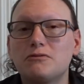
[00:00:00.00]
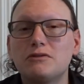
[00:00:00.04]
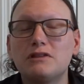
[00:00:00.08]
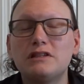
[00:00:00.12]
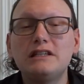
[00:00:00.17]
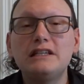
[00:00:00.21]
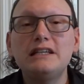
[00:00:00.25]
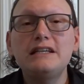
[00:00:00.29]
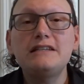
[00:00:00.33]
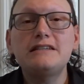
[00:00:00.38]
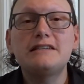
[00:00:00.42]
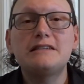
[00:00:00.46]

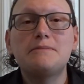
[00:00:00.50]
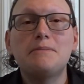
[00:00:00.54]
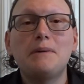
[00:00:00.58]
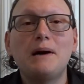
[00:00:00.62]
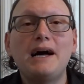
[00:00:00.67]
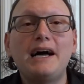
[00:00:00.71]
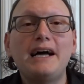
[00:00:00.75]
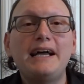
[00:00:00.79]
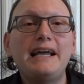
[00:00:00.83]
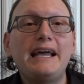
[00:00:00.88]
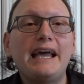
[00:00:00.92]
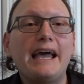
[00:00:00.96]
released
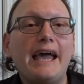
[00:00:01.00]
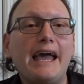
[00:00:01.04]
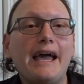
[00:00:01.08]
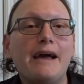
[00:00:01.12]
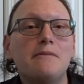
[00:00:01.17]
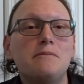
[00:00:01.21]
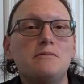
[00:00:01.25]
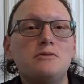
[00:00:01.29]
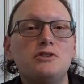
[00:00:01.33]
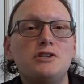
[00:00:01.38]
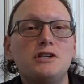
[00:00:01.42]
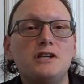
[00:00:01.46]
by
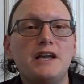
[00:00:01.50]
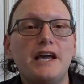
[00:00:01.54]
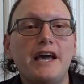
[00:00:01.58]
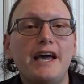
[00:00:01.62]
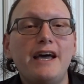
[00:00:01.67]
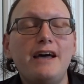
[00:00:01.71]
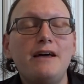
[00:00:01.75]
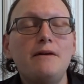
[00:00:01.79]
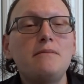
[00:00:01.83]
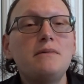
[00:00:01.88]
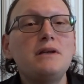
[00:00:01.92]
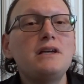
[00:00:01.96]

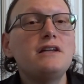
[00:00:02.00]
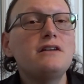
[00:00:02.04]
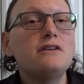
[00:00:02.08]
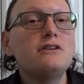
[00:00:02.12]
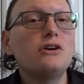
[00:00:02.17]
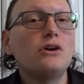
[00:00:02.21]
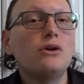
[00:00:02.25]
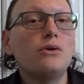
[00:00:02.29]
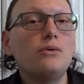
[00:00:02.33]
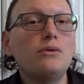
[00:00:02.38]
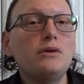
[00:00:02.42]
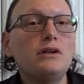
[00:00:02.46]
MGM in
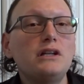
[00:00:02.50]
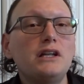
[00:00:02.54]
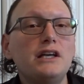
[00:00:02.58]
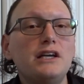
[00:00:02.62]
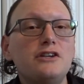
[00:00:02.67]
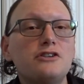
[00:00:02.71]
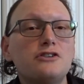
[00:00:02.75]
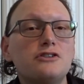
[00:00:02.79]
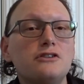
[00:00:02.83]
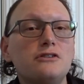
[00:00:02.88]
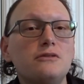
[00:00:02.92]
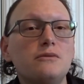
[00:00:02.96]

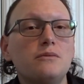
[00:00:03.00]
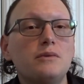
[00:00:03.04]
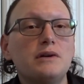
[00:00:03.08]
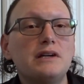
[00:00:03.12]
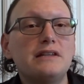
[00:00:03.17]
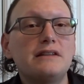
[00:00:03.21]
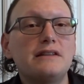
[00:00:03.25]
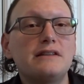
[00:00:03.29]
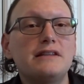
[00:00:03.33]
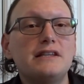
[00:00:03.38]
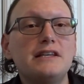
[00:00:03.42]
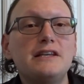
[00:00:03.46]
correlation
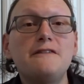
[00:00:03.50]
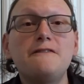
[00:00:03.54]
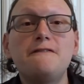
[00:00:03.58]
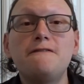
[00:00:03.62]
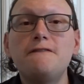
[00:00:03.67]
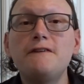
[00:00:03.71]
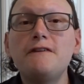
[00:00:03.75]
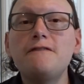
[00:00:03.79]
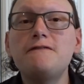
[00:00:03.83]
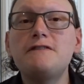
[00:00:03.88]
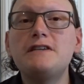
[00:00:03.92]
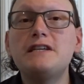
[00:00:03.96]
with the
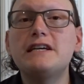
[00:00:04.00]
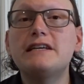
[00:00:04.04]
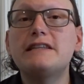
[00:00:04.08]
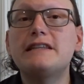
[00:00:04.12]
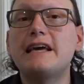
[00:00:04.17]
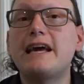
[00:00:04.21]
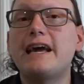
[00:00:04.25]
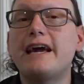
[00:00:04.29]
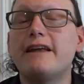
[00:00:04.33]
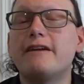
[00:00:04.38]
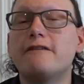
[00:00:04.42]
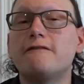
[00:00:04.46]

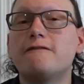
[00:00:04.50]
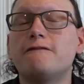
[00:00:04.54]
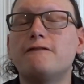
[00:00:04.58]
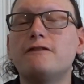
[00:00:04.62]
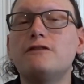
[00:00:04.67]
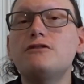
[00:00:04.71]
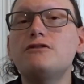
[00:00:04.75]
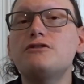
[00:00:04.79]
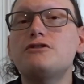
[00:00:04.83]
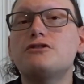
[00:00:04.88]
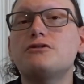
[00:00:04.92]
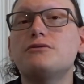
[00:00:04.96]
50th
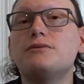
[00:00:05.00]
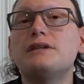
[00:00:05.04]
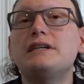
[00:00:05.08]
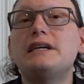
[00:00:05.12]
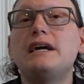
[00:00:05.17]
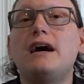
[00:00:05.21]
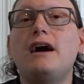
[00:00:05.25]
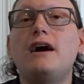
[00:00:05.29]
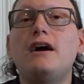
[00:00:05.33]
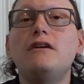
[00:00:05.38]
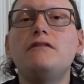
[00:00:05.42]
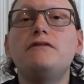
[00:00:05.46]

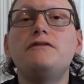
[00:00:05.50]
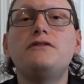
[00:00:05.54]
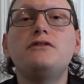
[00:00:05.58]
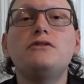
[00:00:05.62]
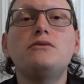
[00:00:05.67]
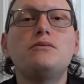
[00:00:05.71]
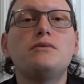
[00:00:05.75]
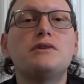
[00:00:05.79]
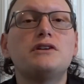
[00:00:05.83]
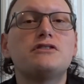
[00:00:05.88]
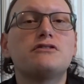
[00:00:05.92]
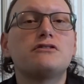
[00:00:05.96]
anniversary of the
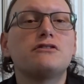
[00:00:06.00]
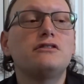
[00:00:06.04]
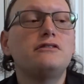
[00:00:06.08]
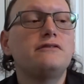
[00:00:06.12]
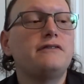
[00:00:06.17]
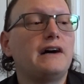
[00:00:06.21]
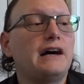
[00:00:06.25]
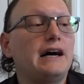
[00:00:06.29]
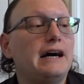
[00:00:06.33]
Wizard of